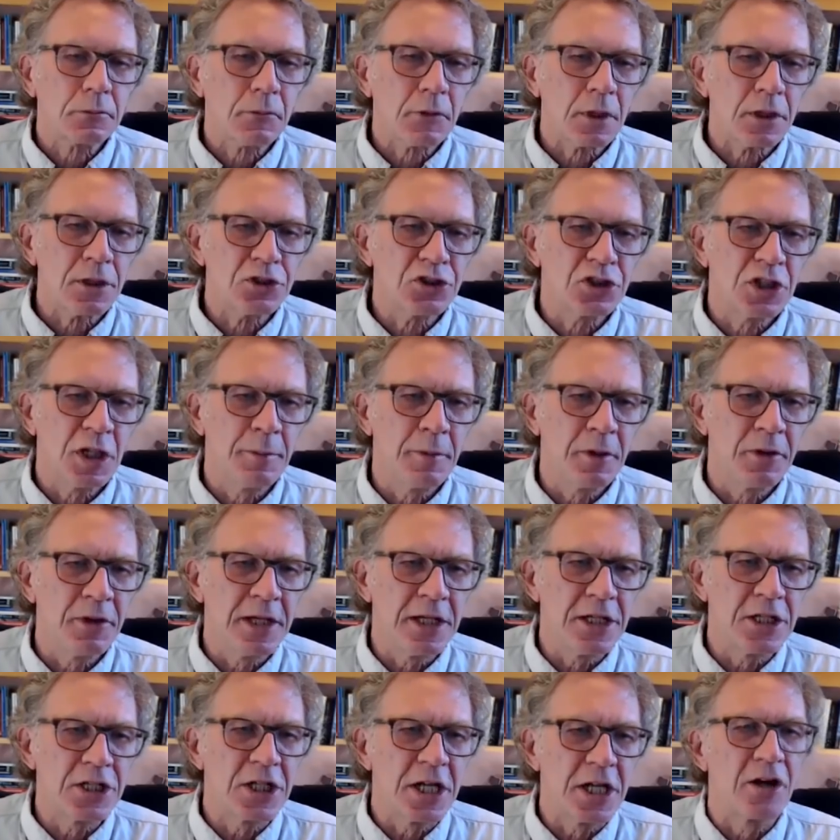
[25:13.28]
some of
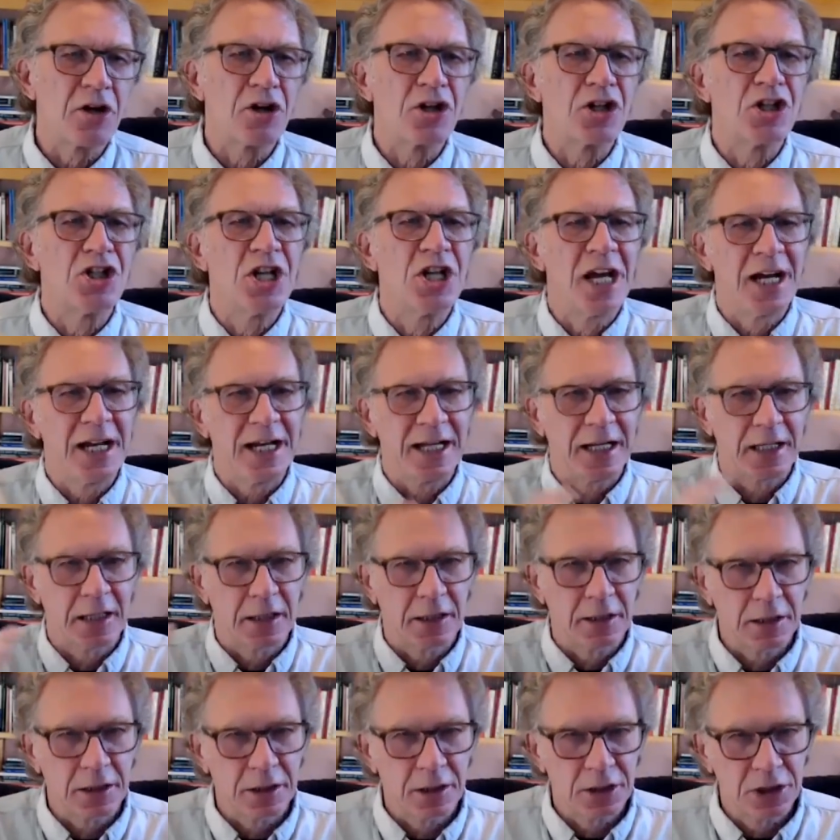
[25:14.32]
these energetic
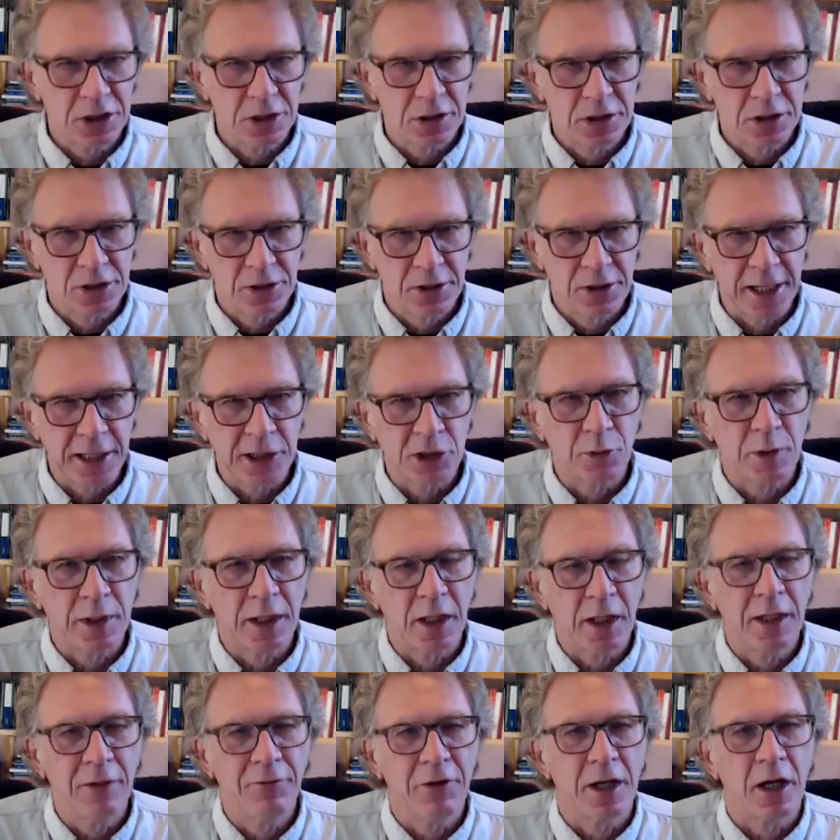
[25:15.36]
things we
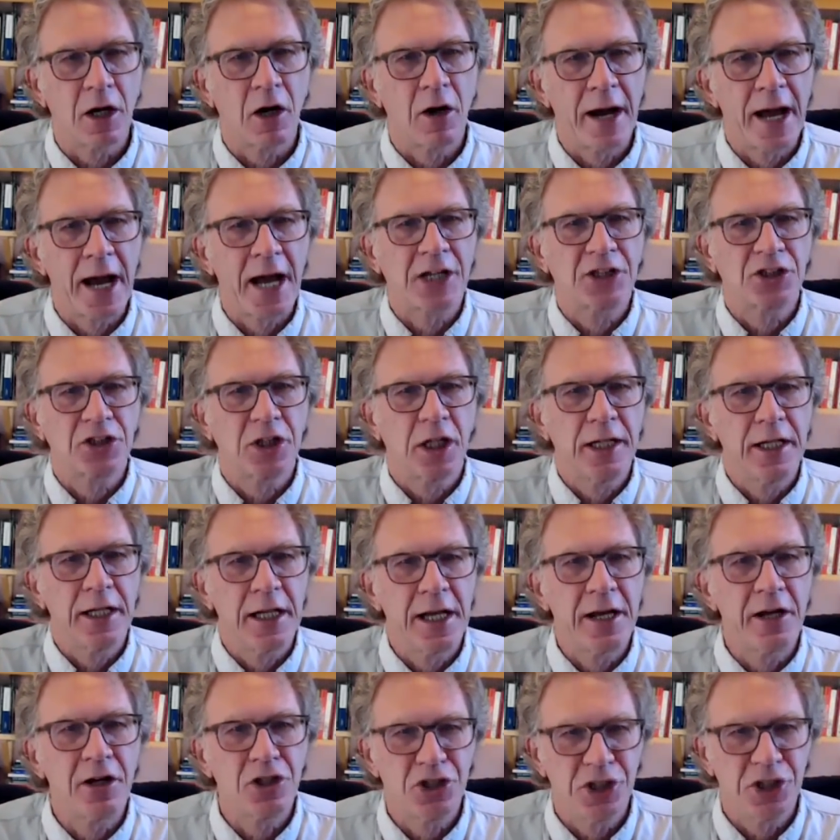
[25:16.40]
live in are actually
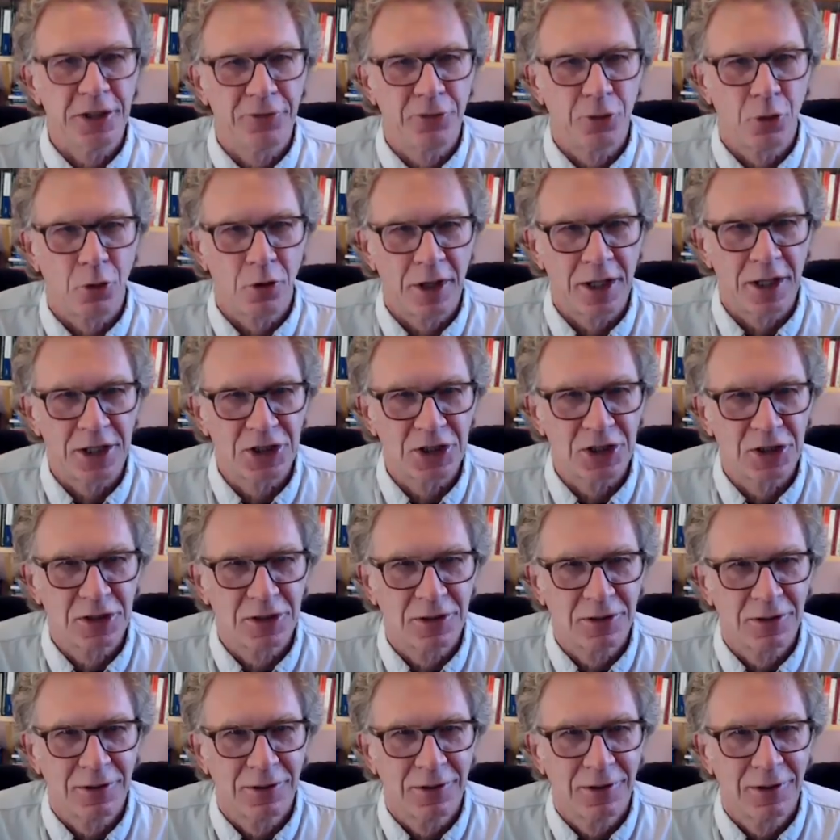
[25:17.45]
energy for us,
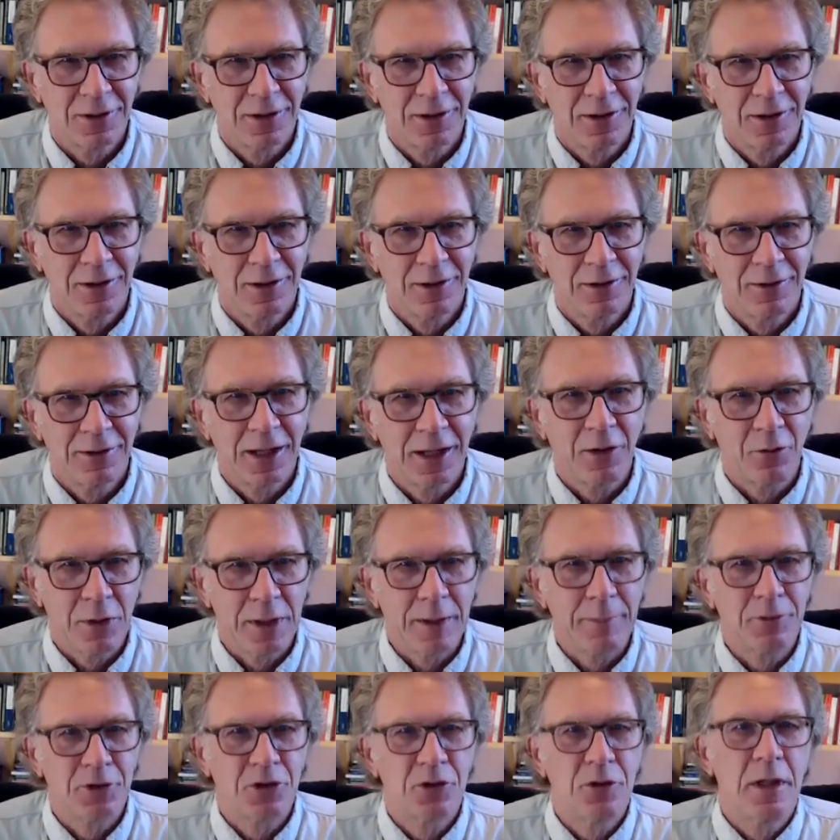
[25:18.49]
that we
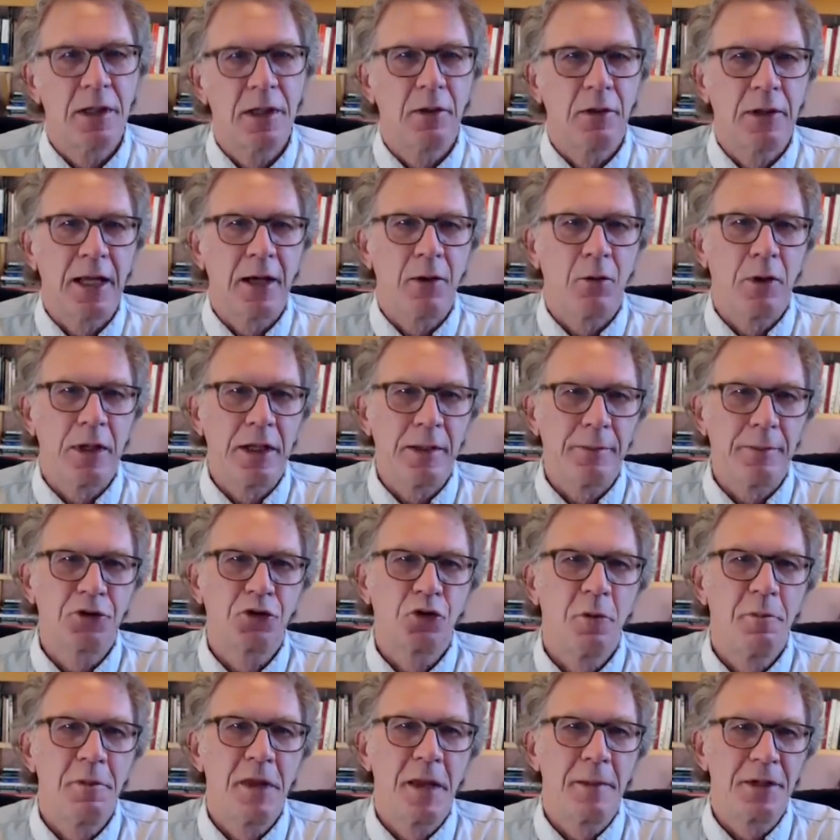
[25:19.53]

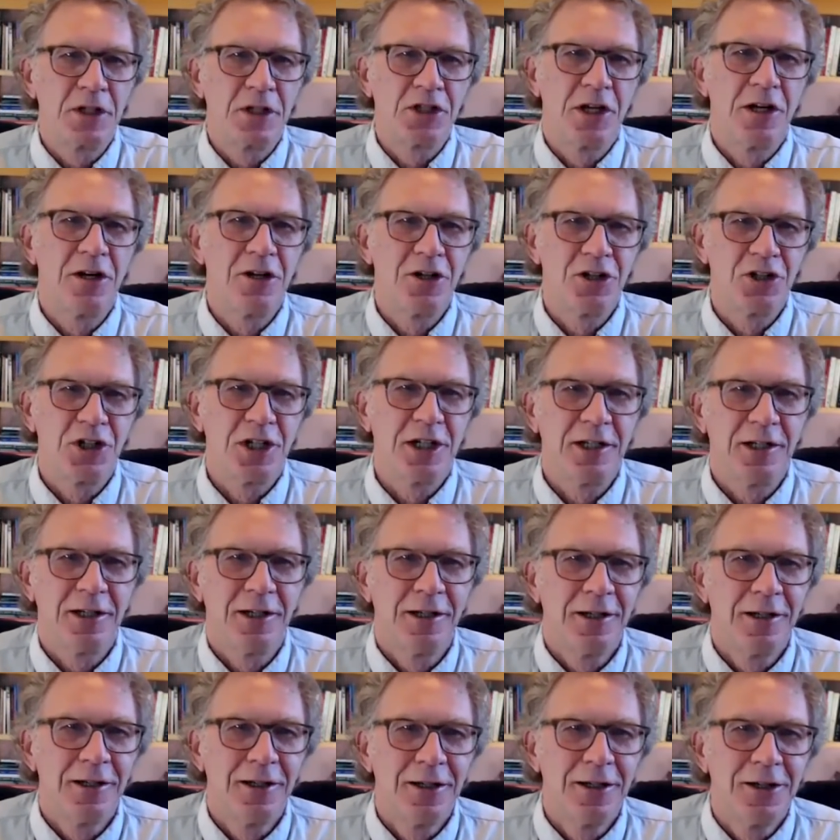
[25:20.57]
absorb them as energy.
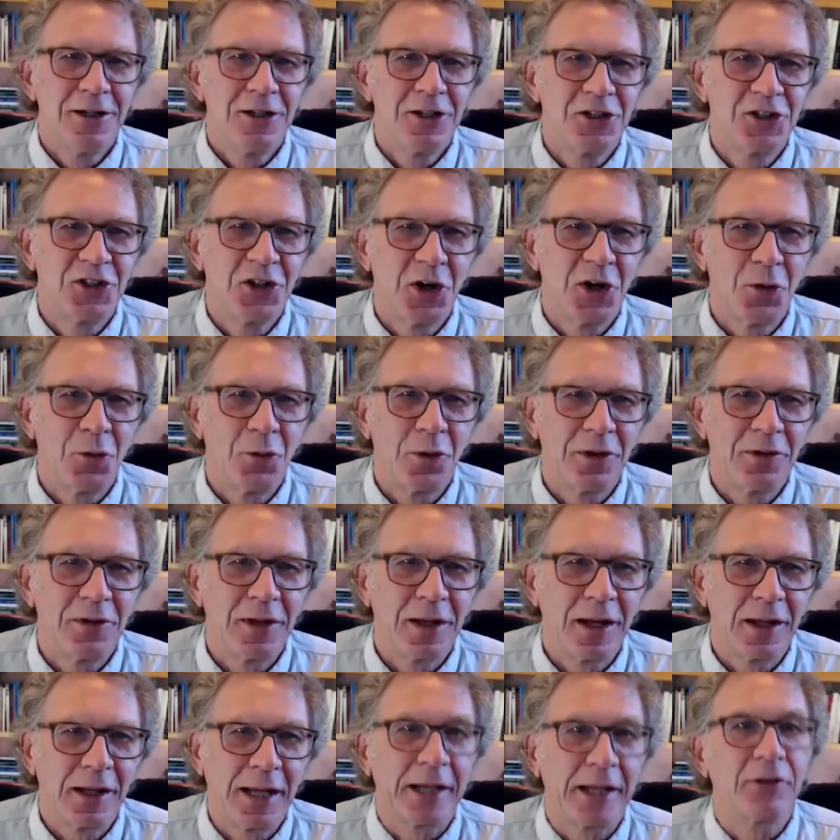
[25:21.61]
So when
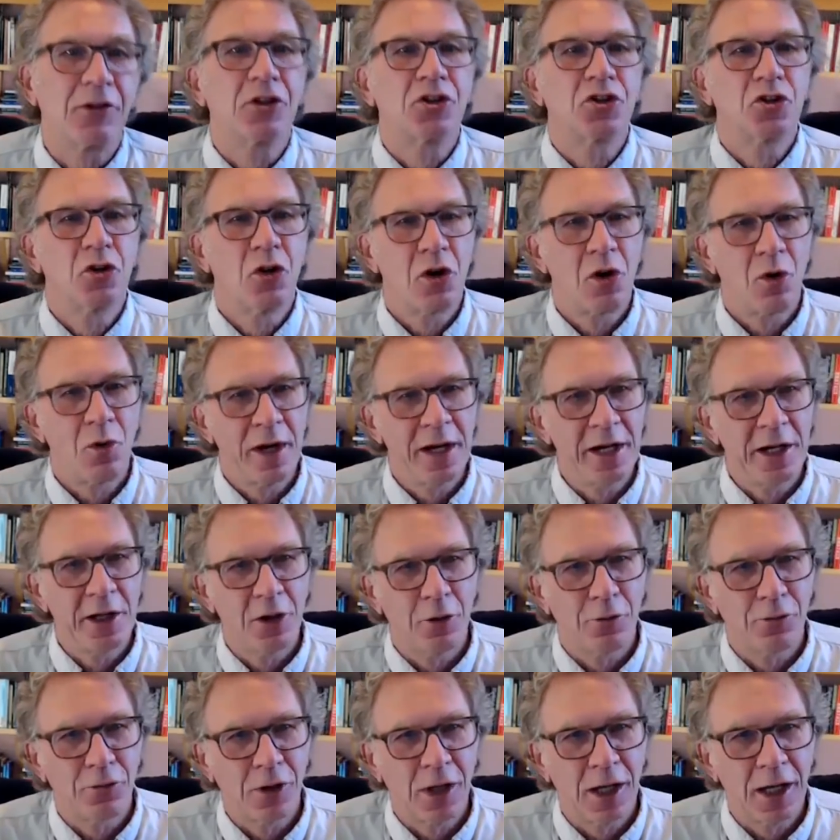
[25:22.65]
like the solar
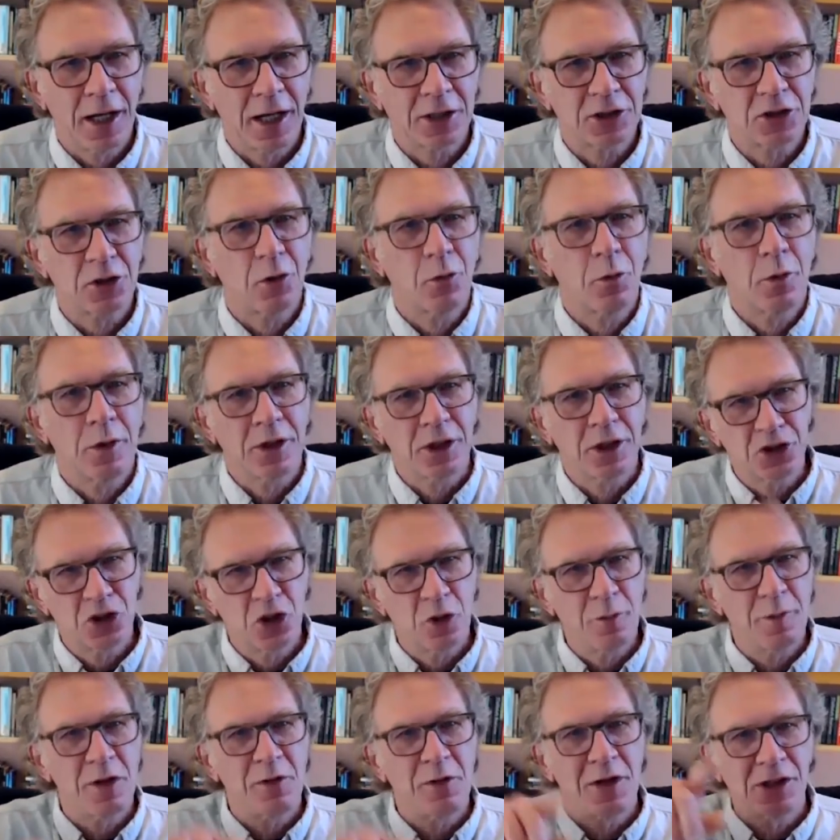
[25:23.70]
radio flux, or when the
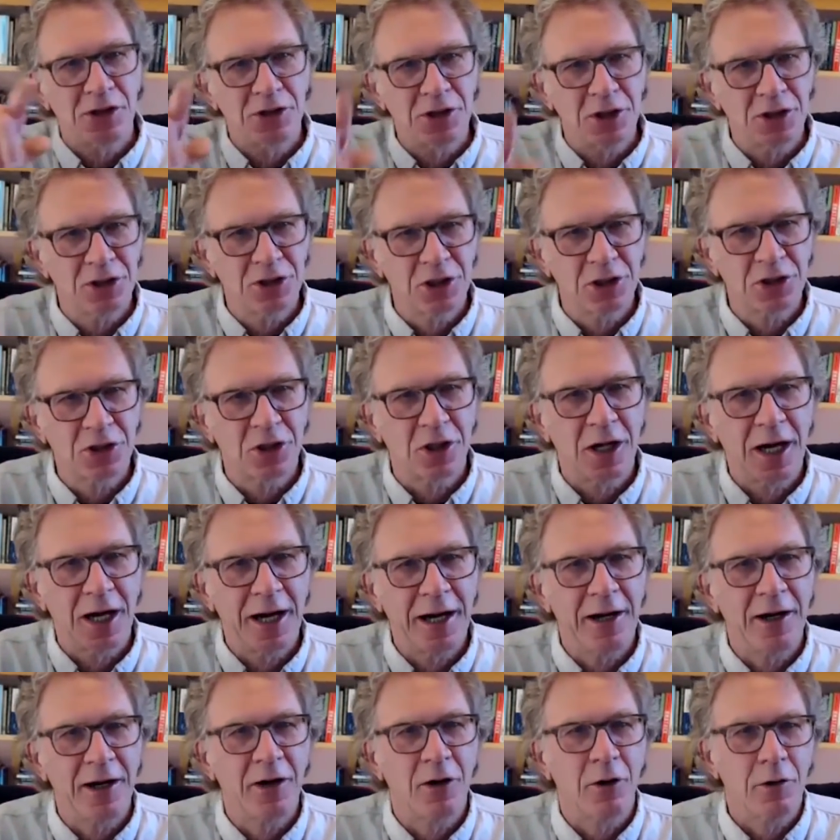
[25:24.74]
Schumann resonances are
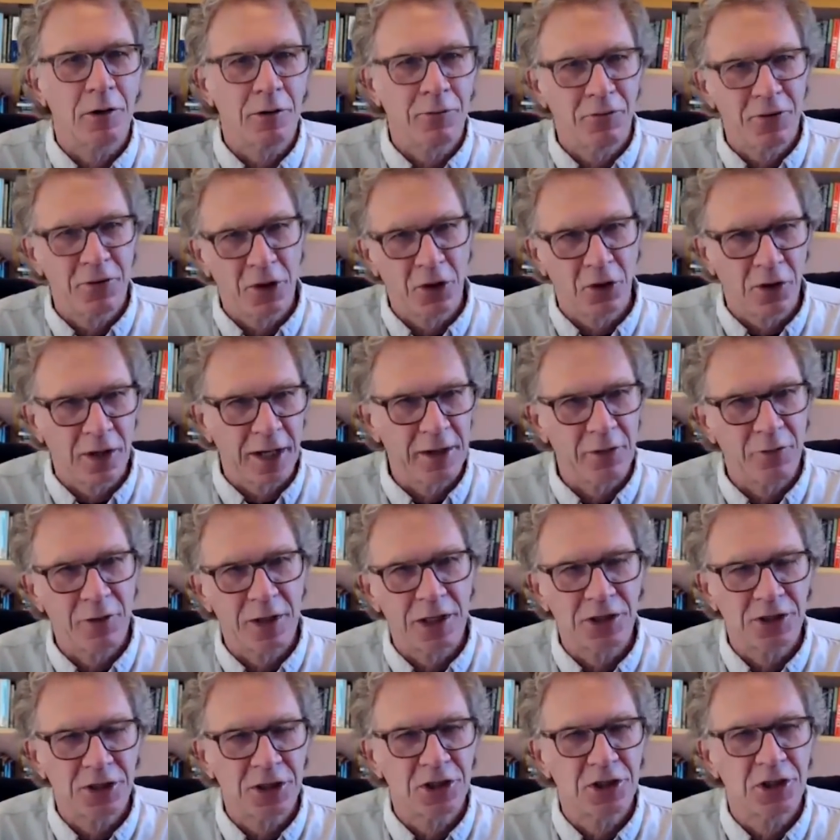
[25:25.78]
higher, or the field line
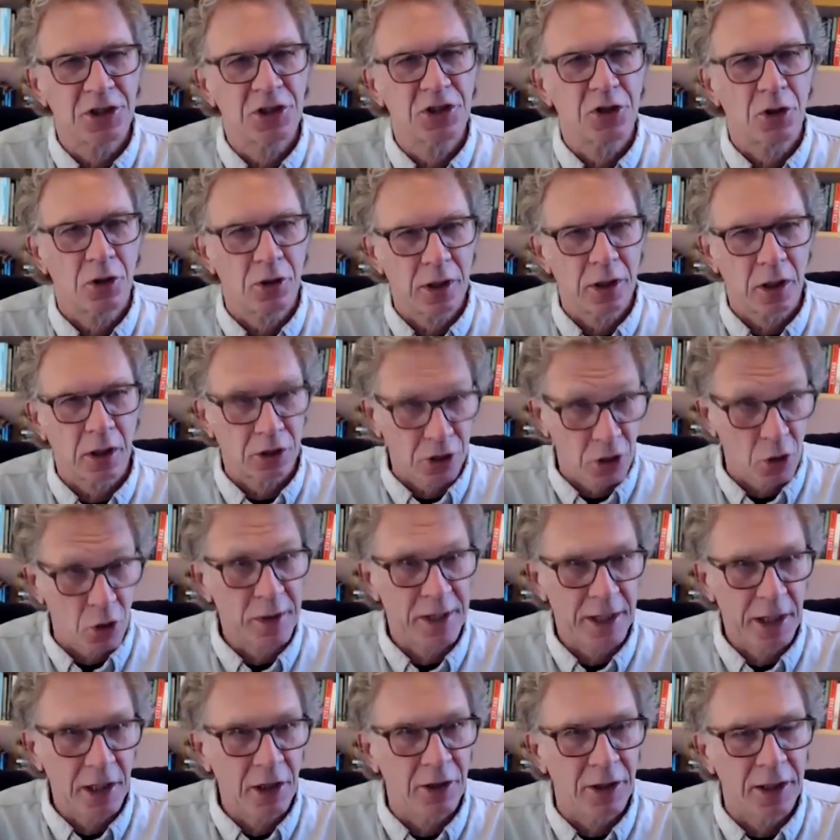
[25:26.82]
resonances are
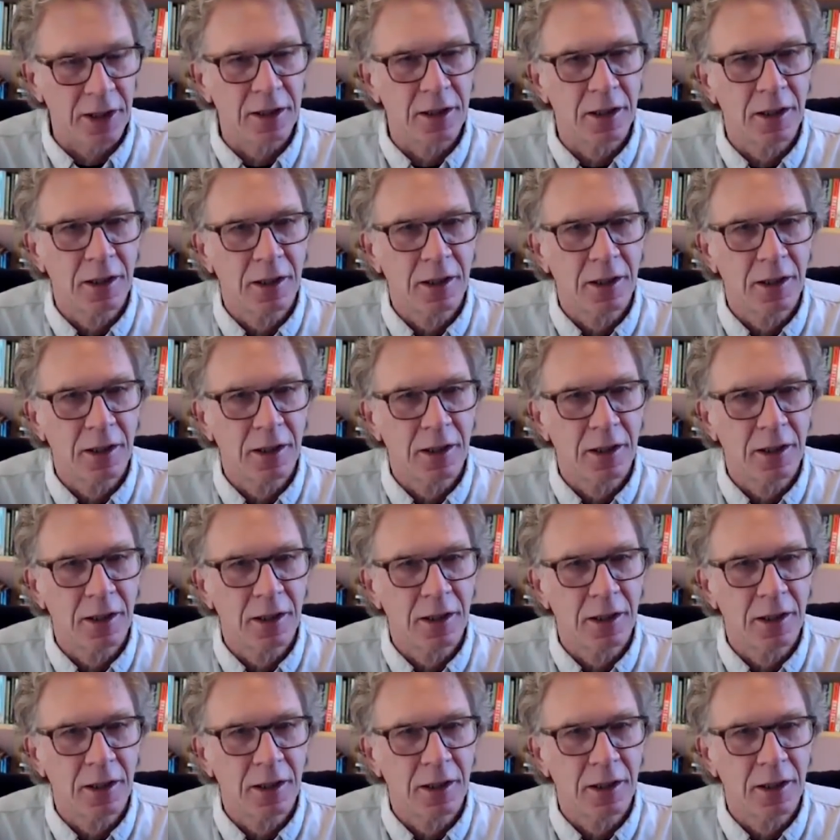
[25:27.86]
coherent,